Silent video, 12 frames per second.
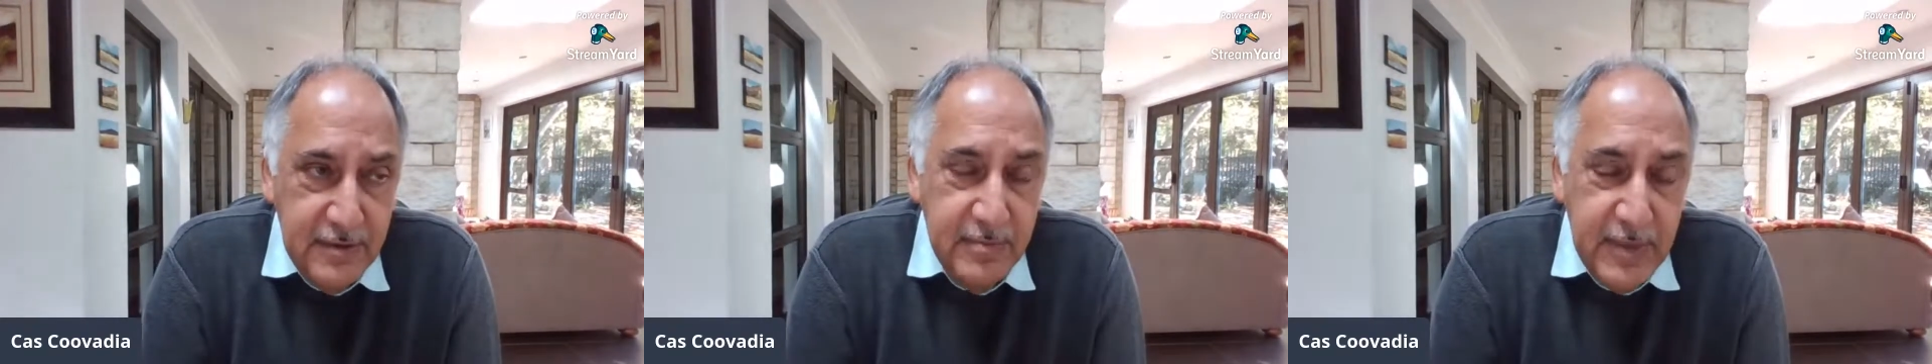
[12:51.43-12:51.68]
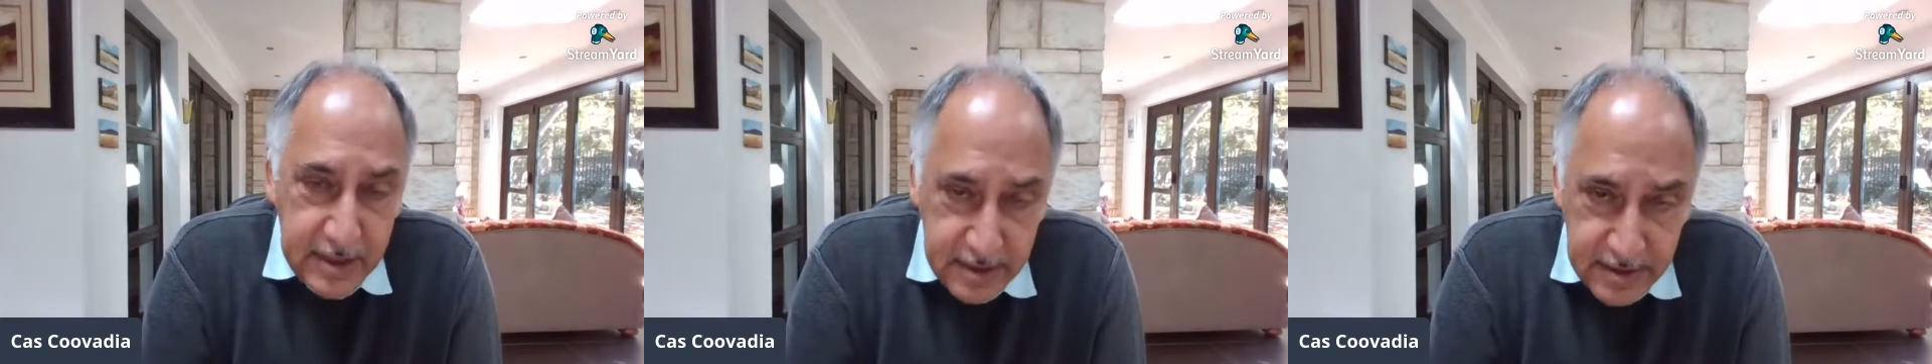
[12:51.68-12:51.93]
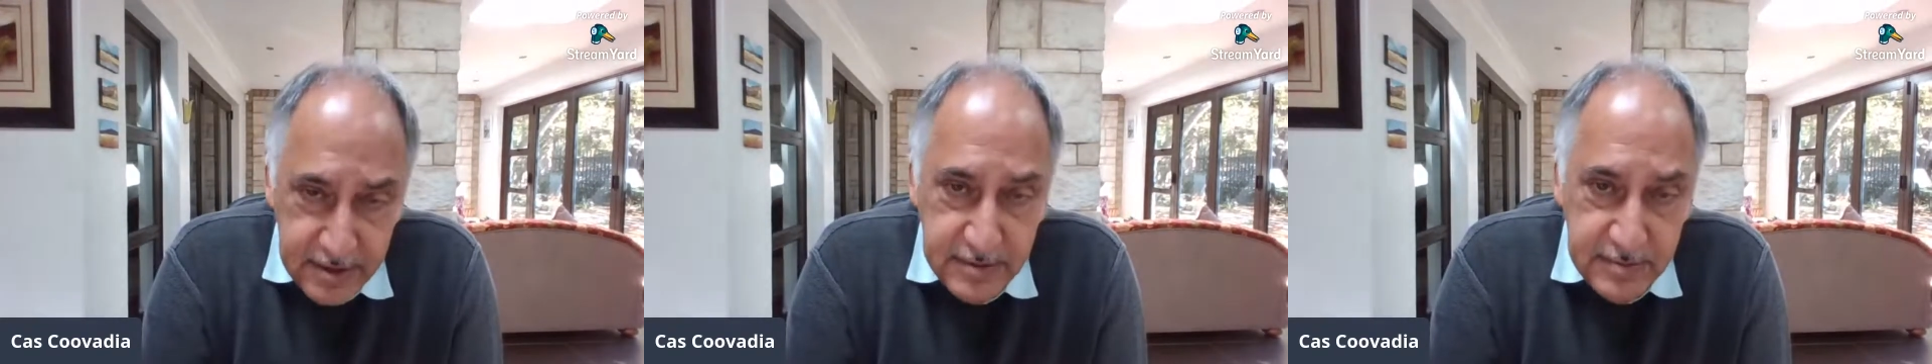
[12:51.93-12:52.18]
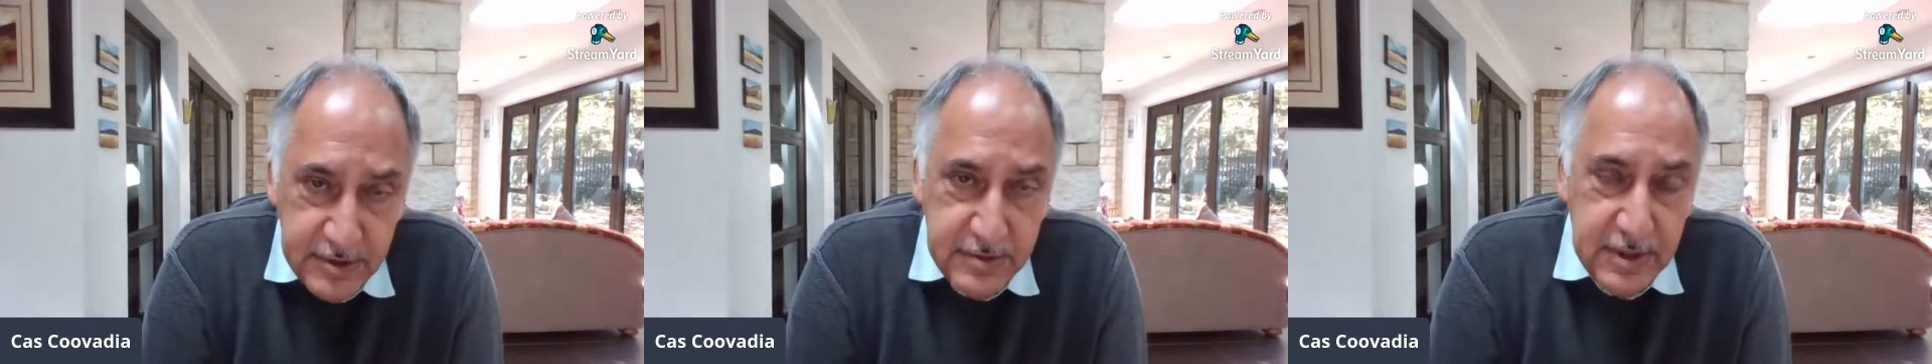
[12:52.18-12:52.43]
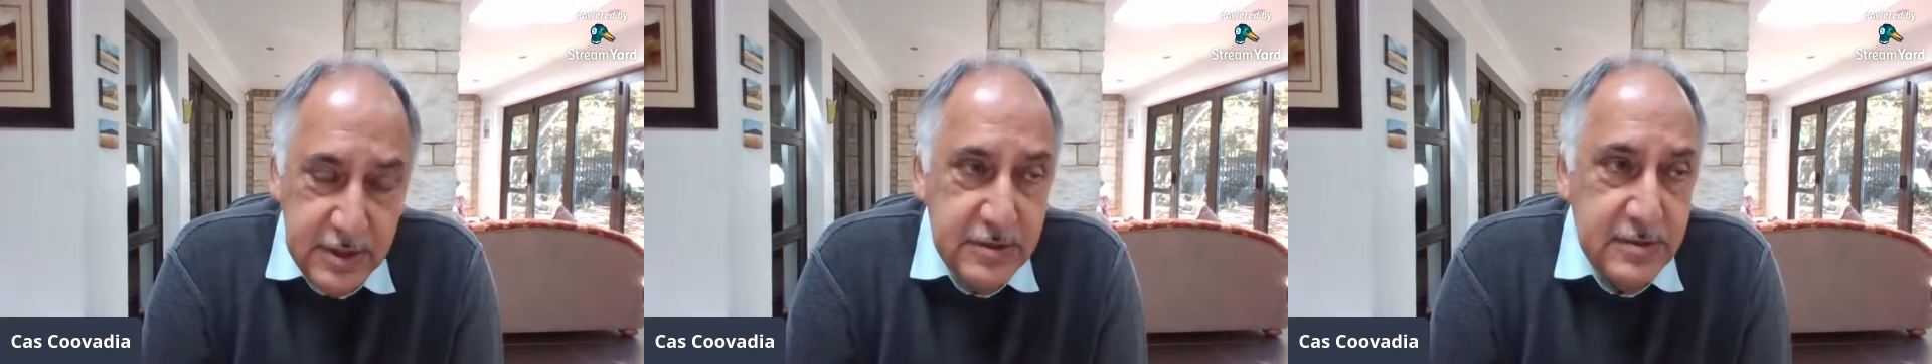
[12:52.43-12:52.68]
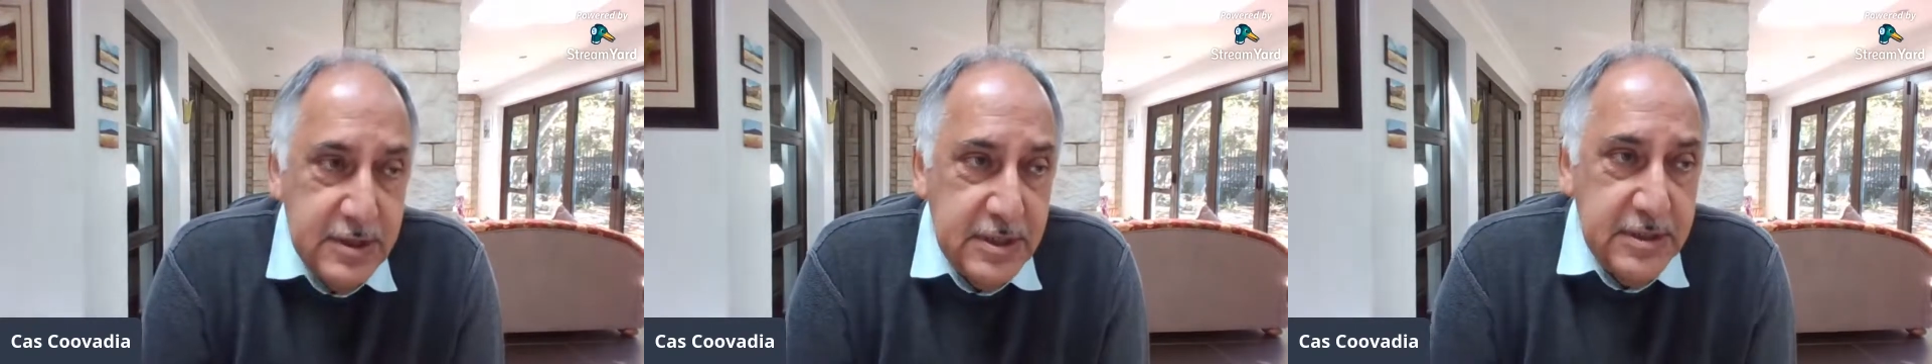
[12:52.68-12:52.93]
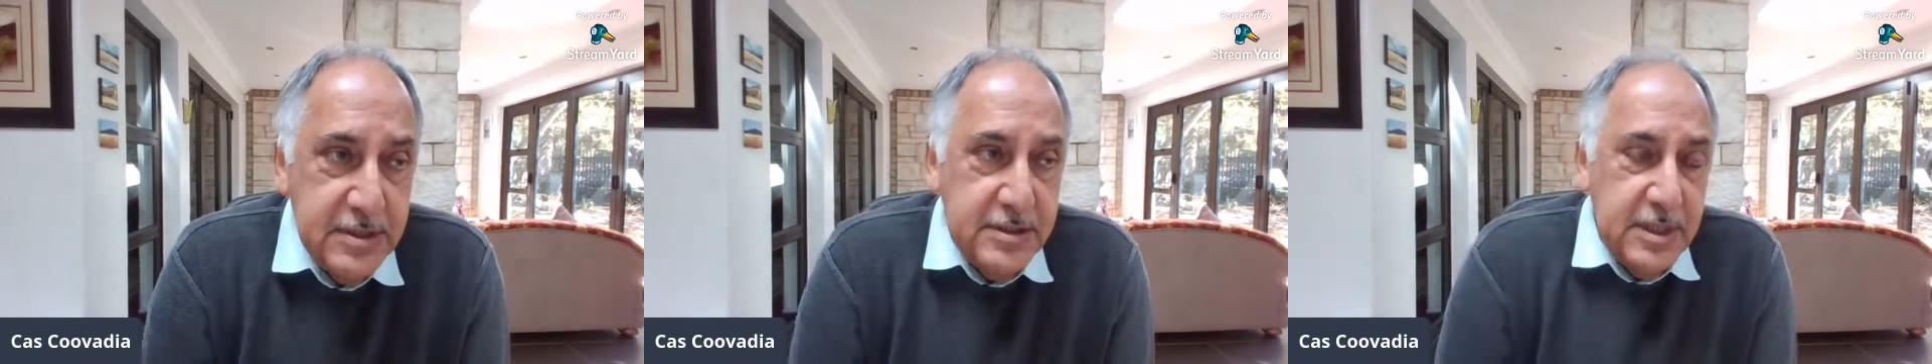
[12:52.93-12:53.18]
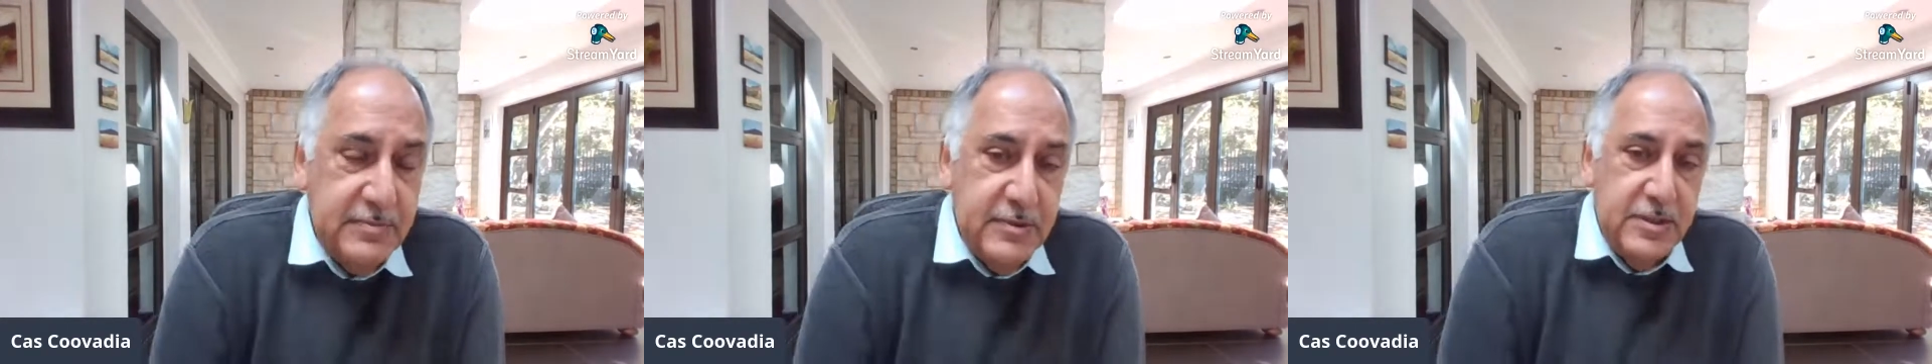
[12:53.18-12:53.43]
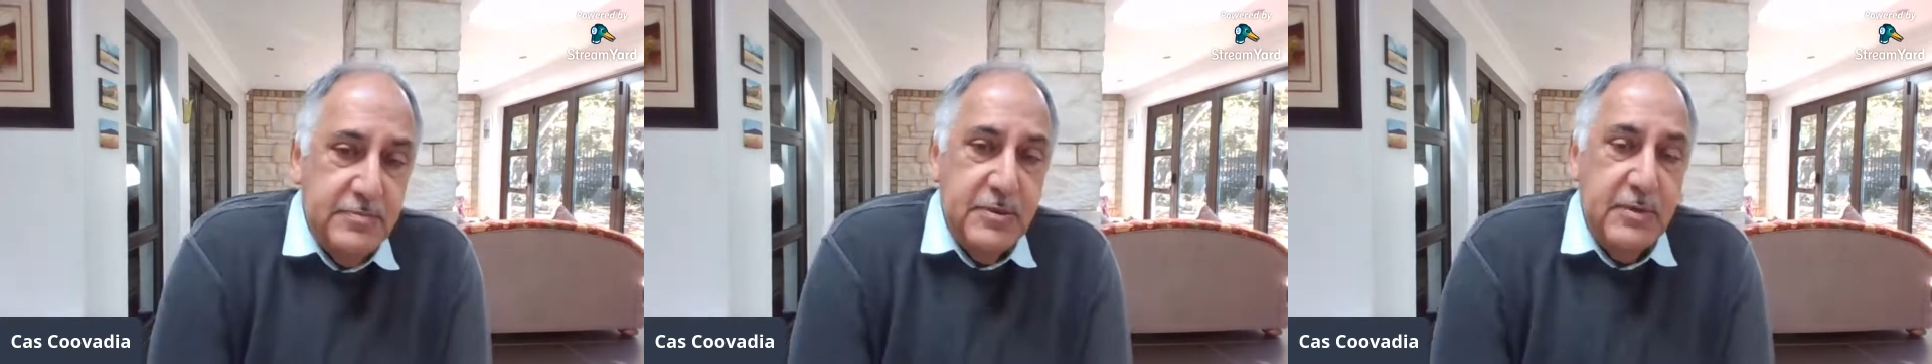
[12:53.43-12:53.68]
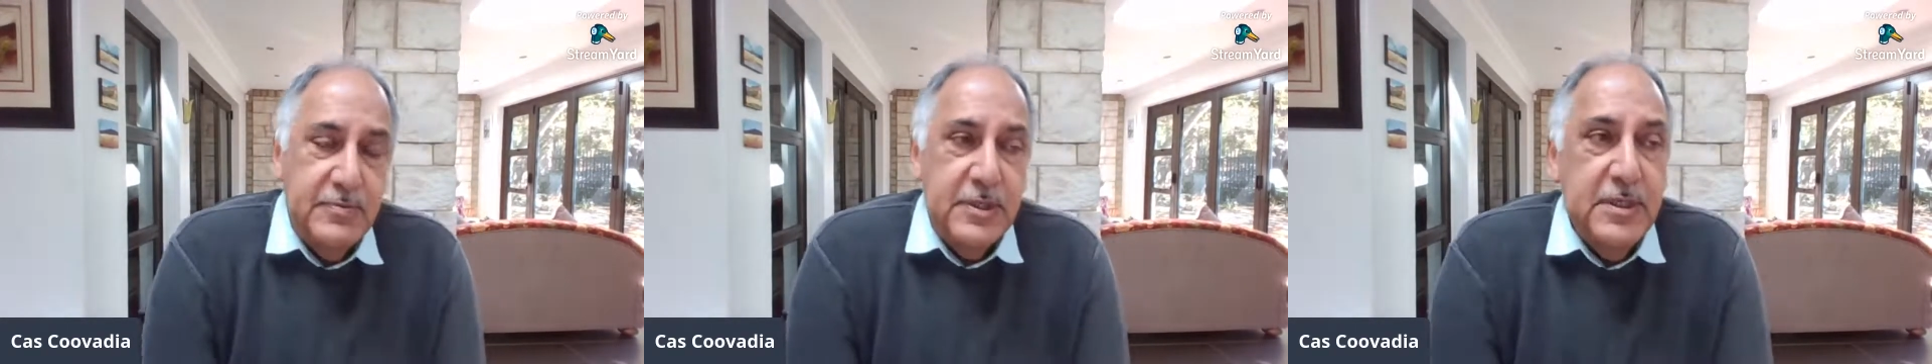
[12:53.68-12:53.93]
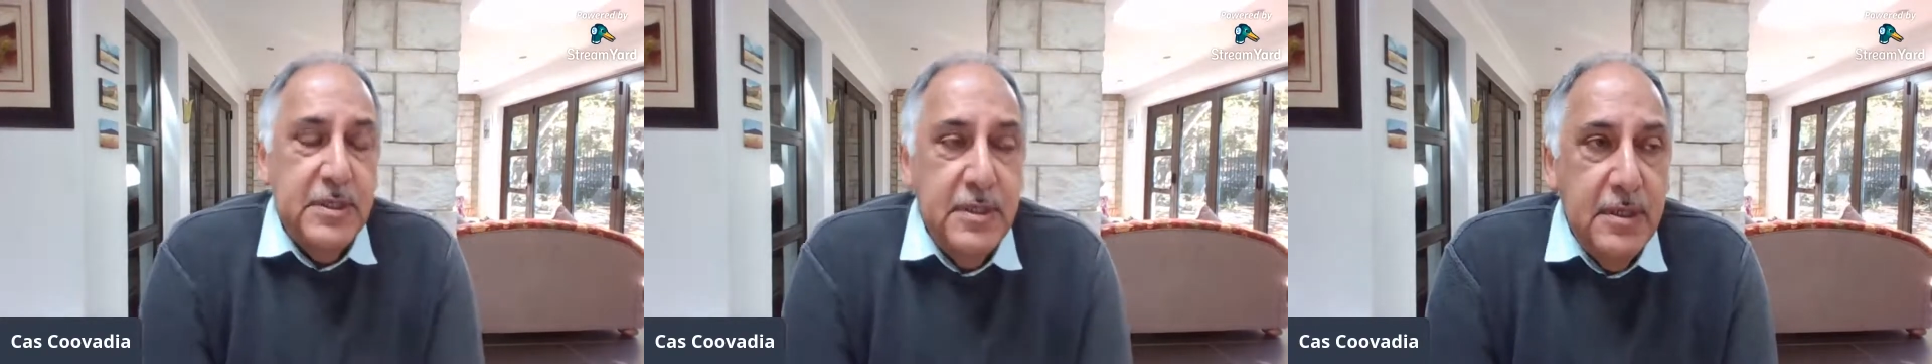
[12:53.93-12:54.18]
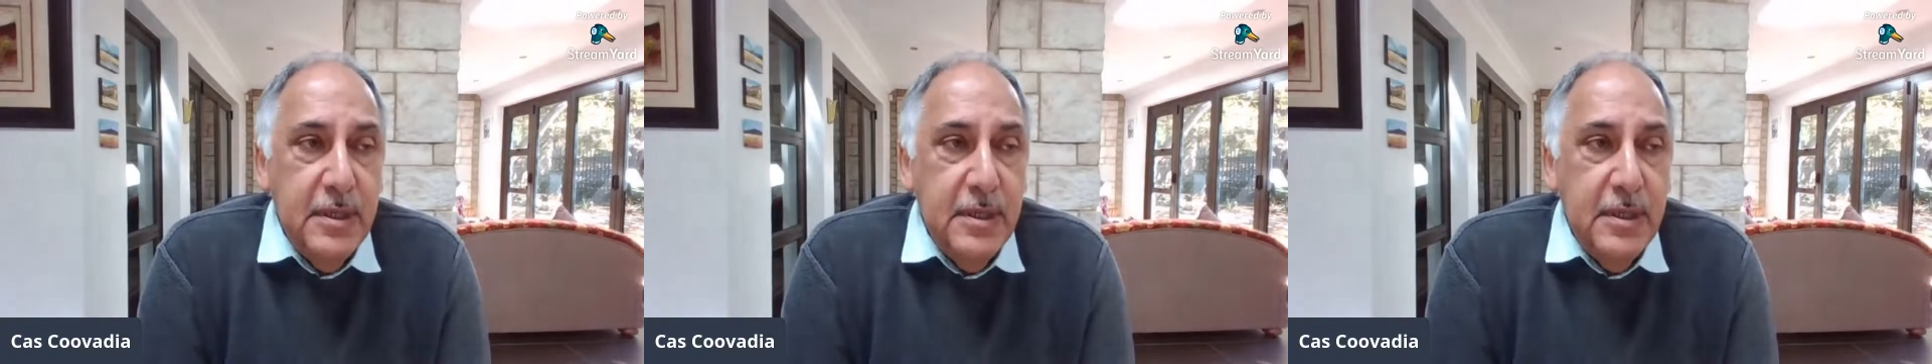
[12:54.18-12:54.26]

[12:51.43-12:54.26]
mechanisms to ensure that this happens properly,